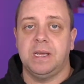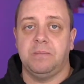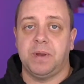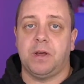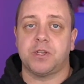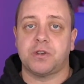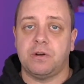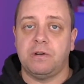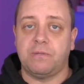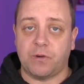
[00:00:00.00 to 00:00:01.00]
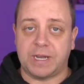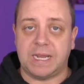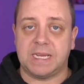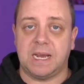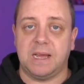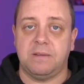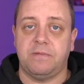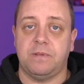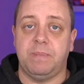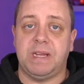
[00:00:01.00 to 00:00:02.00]
but also for Tesla,
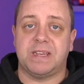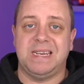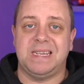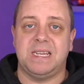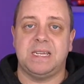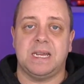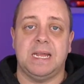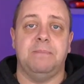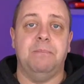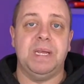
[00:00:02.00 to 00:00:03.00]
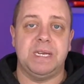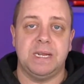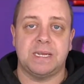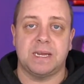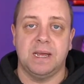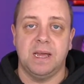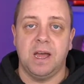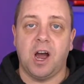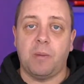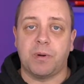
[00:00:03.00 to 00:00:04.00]
because this is a business
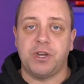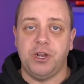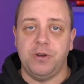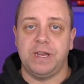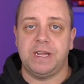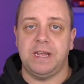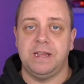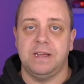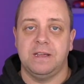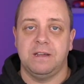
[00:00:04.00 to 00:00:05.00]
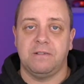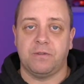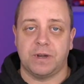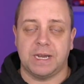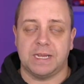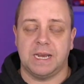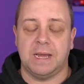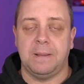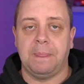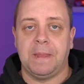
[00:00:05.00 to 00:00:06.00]
opportunity for
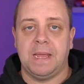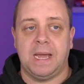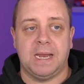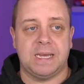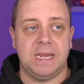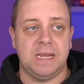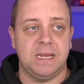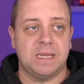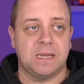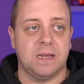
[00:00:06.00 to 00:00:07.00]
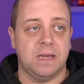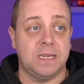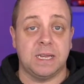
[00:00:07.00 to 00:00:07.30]
Tesla, and I think it's a